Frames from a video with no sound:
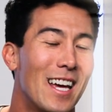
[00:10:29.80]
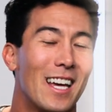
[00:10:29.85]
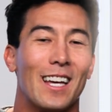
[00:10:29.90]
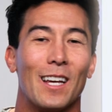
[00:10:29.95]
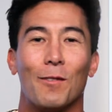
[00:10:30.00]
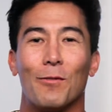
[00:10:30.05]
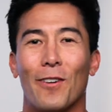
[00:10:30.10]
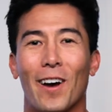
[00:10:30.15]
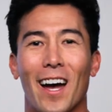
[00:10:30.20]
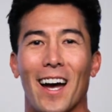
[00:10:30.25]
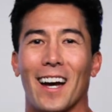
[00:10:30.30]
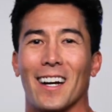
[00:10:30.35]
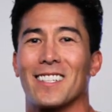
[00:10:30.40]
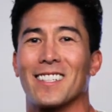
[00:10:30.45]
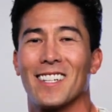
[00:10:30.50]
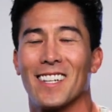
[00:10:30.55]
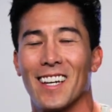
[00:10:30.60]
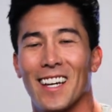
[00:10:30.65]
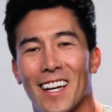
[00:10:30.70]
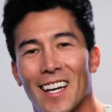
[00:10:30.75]
In
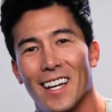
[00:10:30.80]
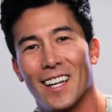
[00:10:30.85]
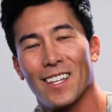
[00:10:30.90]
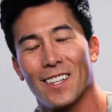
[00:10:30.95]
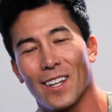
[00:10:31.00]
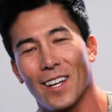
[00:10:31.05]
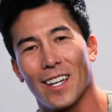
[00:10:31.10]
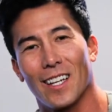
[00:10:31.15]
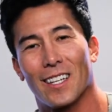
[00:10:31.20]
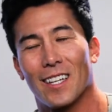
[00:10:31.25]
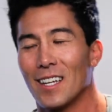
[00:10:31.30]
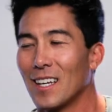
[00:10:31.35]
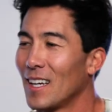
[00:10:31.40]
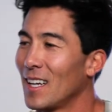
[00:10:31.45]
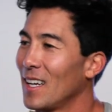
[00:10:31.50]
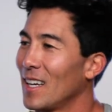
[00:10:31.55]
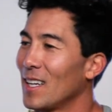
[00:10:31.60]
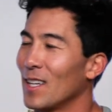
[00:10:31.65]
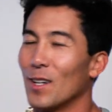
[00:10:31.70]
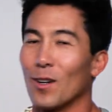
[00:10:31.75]
fact, like
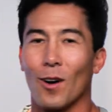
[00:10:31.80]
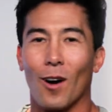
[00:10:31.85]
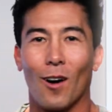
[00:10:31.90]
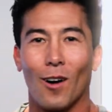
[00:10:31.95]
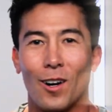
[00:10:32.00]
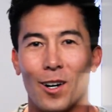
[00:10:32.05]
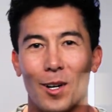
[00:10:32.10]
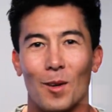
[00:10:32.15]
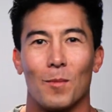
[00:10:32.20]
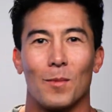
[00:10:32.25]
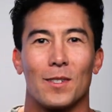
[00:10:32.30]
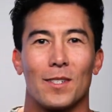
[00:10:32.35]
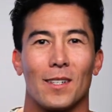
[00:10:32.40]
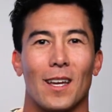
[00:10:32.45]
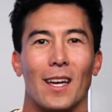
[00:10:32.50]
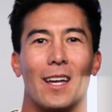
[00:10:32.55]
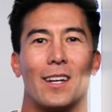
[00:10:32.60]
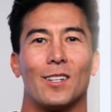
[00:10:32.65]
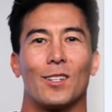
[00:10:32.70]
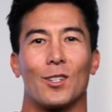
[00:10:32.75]
your arms
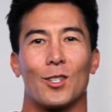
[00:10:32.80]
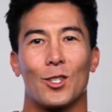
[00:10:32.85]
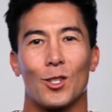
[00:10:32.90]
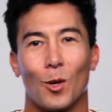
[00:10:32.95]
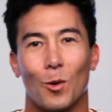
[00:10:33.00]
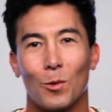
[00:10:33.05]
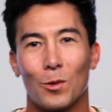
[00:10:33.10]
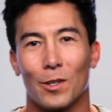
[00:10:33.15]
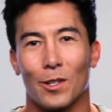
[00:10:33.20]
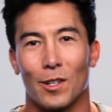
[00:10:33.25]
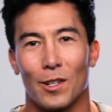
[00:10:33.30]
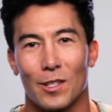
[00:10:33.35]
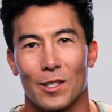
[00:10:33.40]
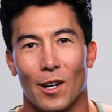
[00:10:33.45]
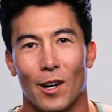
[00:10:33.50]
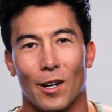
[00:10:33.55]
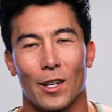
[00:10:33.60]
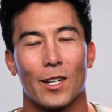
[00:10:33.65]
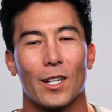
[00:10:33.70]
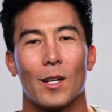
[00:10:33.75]
and your shoulders
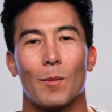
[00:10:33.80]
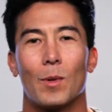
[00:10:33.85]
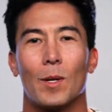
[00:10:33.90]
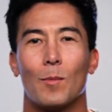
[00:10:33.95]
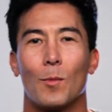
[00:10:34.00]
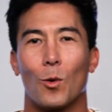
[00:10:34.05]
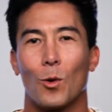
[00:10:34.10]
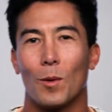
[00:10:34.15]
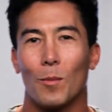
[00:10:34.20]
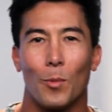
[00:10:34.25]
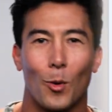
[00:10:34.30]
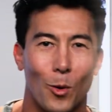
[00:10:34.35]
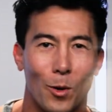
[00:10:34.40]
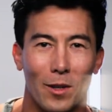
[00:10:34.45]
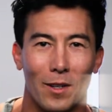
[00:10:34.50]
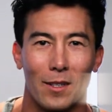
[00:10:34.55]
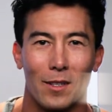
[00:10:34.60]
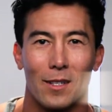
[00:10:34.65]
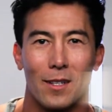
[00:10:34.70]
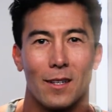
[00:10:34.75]
are gonna be more
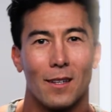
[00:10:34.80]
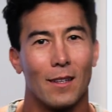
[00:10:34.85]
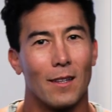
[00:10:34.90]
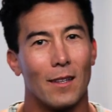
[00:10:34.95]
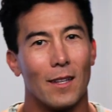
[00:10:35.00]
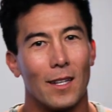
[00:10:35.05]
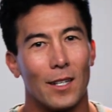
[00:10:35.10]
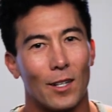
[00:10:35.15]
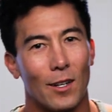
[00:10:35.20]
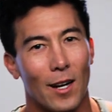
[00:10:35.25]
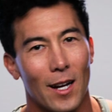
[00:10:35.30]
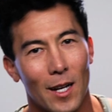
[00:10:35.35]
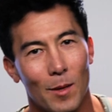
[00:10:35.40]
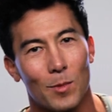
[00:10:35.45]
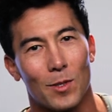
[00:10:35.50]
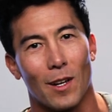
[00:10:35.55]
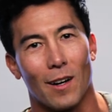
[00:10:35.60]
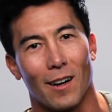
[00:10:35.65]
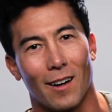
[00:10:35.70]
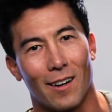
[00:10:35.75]
important than your
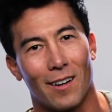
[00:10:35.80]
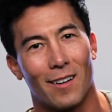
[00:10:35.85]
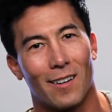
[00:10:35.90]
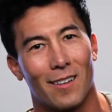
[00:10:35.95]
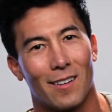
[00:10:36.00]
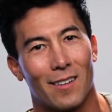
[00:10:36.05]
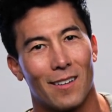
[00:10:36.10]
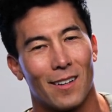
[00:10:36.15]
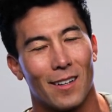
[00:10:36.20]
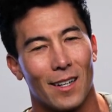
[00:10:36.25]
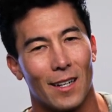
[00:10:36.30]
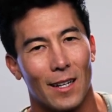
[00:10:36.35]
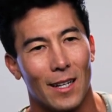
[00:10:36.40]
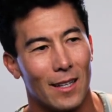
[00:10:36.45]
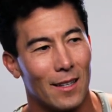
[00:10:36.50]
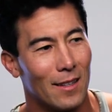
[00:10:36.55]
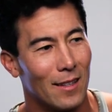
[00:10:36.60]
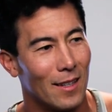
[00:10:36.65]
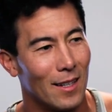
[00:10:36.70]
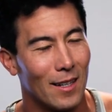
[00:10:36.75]
abs are
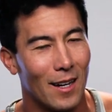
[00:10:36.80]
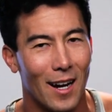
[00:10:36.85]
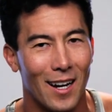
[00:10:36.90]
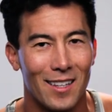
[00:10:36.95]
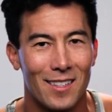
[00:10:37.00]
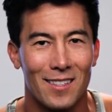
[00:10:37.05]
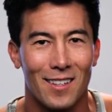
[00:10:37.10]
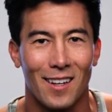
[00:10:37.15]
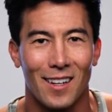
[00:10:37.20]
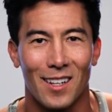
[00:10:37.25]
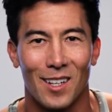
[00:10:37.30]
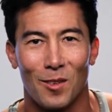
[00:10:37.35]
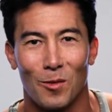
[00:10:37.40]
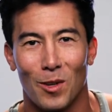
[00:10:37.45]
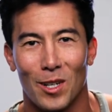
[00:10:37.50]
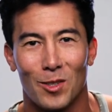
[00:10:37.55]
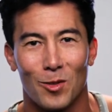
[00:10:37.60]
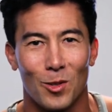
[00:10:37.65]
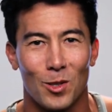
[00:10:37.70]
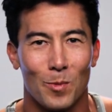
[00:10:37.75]
in hindsight, in
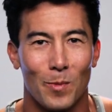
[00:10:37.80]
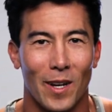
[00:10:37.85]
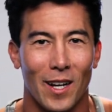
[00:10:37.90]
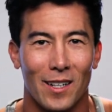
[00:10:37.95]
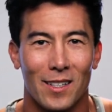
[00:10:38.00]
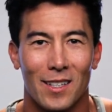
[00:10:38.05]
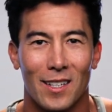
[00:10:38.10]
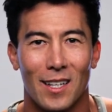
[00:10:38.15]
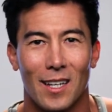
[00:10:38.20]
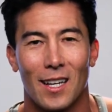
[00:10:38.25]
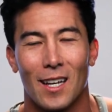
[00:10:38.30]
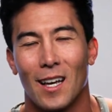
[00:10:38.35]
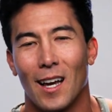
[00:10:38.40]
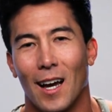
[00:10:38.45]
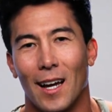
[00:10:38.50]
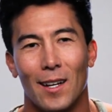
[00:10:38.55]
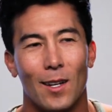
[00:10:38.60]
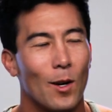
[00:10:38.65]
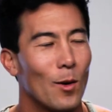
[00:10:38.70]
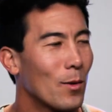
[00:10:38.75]
retrospect.
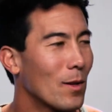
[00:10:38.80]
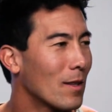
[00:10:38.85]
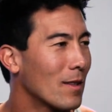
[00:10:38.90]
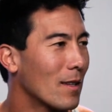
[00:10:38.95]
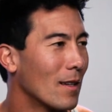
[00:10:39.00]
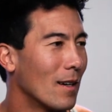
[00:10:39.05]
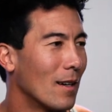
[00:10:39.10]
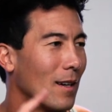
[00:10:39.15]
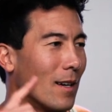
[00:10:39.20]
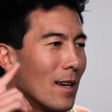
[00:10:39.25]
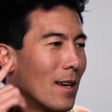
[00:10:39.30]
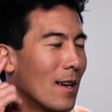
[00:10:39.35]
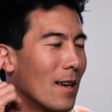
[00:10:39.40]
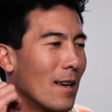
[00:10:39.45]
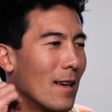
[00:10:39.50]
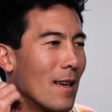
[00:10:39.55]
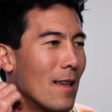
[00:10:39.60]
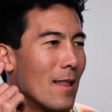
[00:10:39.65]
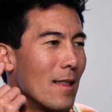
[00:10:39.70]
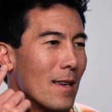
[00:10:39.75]
I know that the
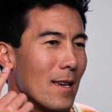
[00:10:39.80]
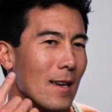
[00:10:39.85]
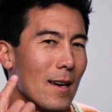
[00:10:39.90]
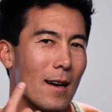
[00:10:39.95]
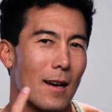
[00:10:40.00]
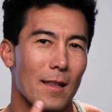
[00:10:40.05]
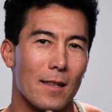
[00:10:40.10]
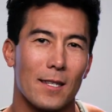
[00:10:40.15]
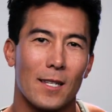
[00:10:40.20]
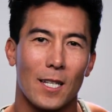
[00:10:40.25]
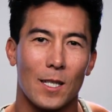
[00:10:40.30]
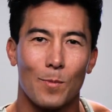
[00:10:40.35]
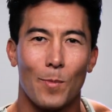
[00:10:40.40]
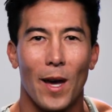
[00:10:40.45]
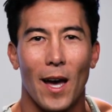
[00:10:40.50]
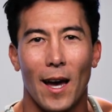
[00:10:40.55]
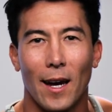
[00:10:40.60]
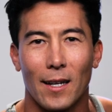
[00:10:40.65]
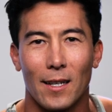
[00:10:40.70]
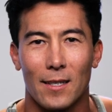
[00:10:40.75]
six
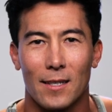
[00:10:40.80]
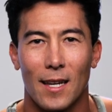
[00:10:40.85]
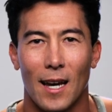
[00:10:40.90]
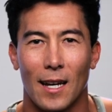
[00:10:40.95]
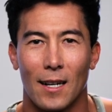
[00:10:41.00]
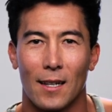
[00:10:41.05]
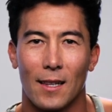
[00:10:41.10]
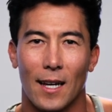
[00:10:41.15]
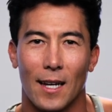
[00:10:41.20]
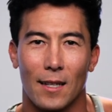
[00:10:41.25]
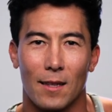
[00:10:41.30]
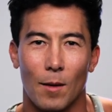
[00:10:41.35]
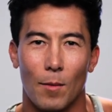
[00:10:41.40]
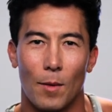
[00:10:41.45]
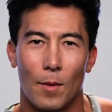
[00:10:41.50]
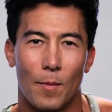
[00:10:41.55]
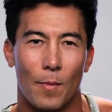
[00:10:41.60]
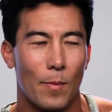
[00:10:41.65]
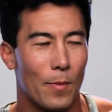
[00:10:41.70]
pack is kind of like the